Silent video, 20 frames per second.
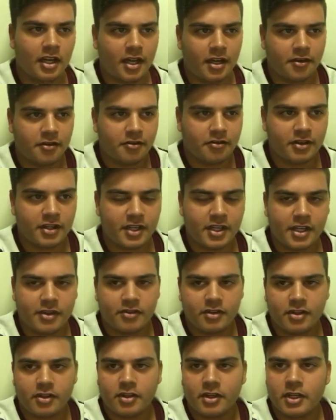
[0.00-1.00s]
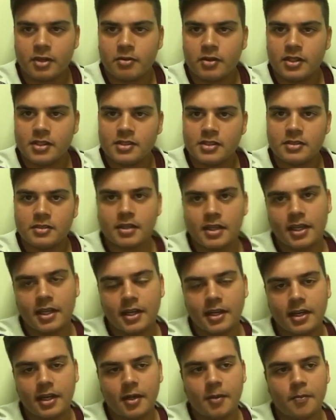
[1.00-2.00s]
unfit even though I was.
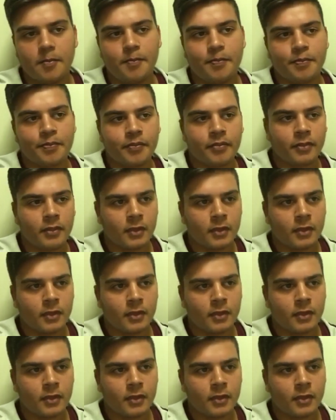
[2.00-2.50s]
And